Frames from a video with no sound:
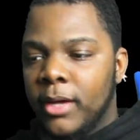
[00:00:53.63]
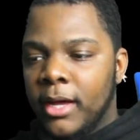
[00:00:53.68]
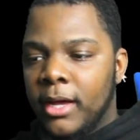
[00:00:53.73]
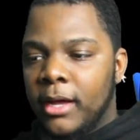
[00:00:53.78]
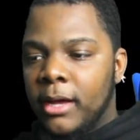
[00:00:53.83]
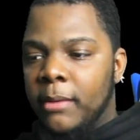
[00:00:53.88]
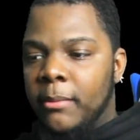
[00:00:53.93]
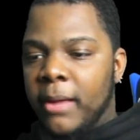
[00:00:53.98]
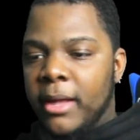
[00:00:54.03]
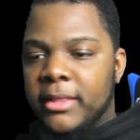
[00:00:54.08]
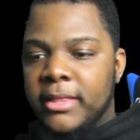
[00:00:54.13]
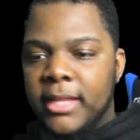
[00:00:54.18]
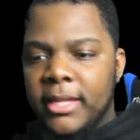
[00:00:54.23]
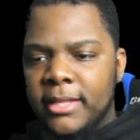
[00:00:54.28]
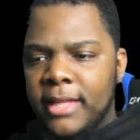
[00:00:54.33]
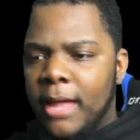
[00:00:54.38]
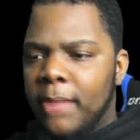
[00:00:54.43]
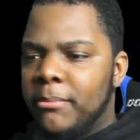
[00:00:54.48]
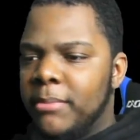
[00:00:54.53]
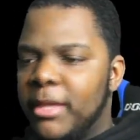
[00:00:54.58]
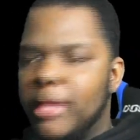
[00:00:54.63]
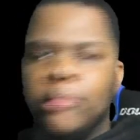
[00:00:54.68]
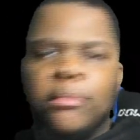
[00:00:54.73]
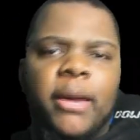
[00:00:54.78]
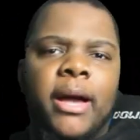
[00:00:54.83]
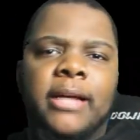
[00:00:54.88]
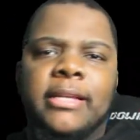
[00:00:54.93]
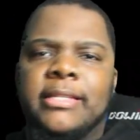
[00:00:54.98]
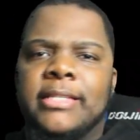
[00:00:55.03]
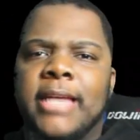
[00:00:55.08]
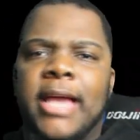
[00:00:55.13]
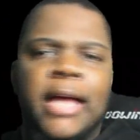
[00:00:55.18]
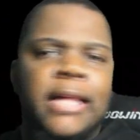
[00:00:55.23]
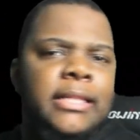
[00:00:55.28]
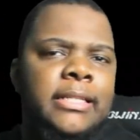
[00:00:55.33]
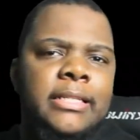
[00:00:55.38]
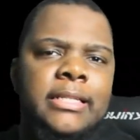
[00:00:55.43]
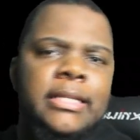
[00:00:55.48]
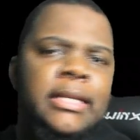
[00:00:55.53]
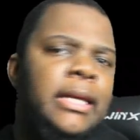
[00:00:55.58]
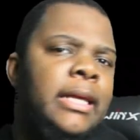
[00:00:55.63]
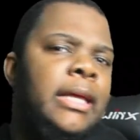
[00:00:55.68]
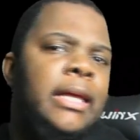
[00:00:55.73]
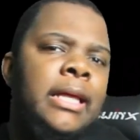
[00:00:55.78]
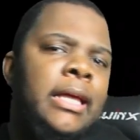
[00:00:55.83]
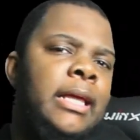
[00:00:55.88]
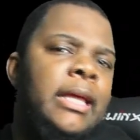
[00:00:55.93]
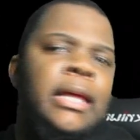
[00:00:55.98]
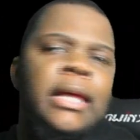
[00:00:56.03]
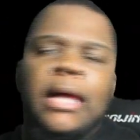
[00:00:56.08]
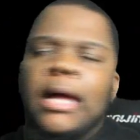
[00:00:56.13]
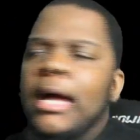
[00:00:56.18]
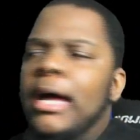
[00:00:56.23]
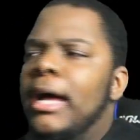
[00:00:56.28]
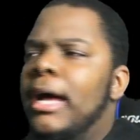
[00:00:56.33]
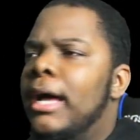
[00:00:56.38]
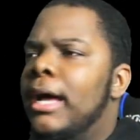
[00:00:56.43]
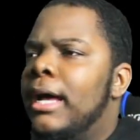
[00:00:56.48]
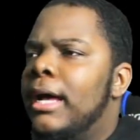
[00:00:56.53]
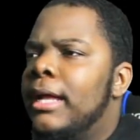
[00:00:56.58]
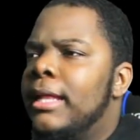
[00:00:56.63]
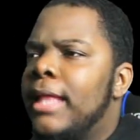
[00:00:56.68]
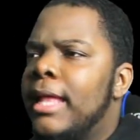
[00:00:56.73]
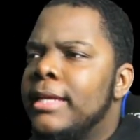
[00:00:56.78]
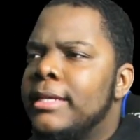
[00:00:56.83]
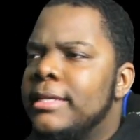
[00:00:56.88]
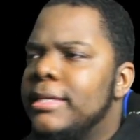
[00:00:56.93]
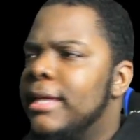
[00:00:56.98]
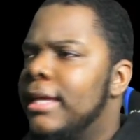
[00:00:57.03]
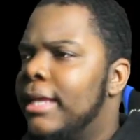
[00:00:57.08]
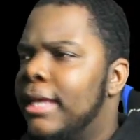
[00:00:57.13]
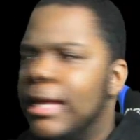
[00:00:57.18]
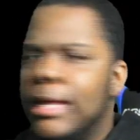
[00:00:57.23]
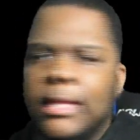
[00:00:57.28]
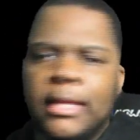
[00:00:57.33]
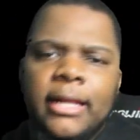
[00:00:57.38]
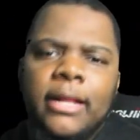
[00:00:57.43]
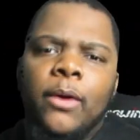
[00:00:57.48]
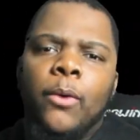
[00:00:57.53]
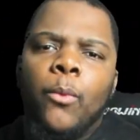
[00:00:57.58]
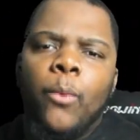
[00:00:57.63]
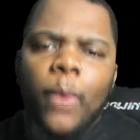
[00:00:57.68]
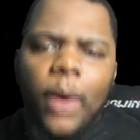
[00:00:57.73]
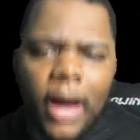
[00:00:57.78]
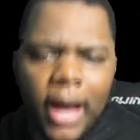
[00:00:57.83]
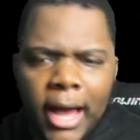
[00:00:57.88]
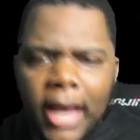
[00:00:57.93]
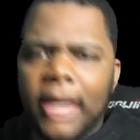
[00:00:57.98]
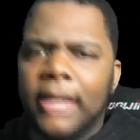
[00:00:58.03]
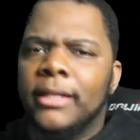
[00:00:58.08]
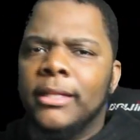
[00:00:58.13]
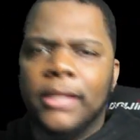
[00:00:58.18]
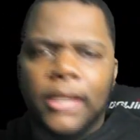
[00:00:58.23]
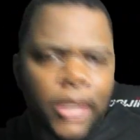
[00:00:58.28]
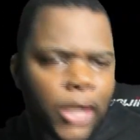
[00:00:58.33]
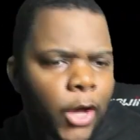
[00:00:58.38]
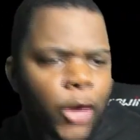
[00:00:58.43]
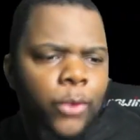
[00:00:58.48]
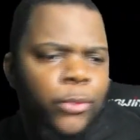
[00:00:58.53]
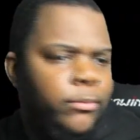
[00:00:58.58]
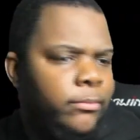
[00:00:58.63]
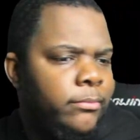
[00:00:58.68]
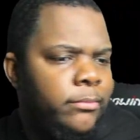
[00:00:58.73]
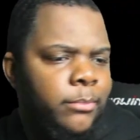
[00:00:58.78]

I think that BeatBox challenge, that shit ended a while ago.